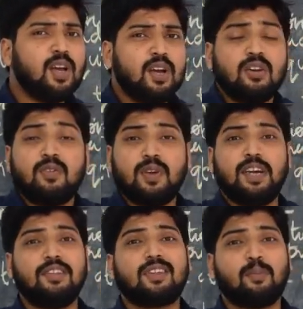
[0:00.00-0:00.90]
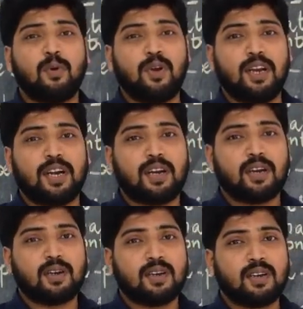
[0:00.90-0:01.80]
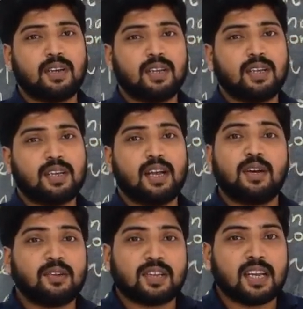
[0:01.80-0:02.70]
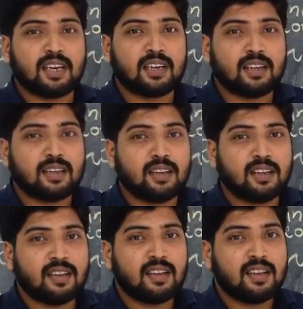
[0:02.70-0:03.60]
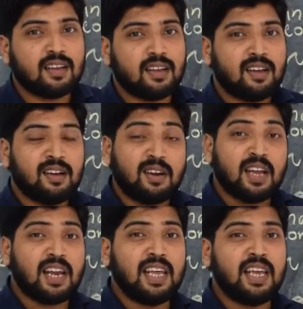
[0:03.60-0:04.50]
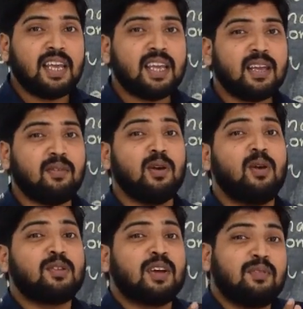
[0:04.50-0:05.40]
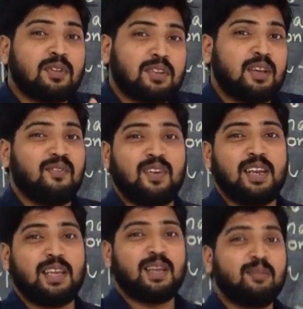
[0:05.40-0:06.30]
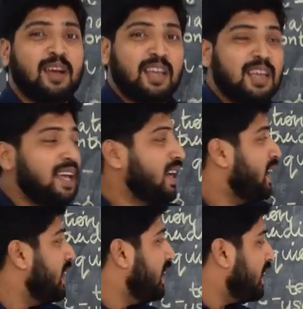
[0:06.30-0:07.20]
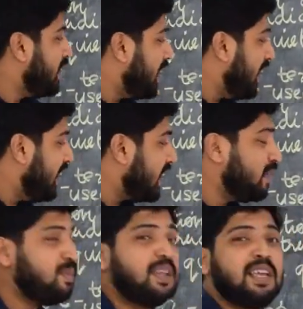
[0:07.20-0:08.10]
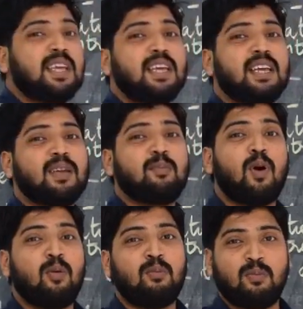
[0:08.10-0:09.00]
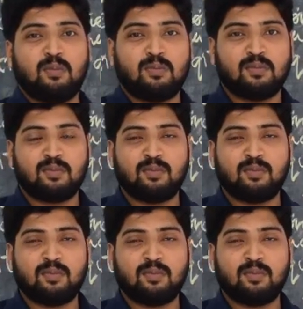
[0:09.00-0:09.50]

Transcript: He is very disappointed. Understand? Really? We also have the same feeling by ending up the poem.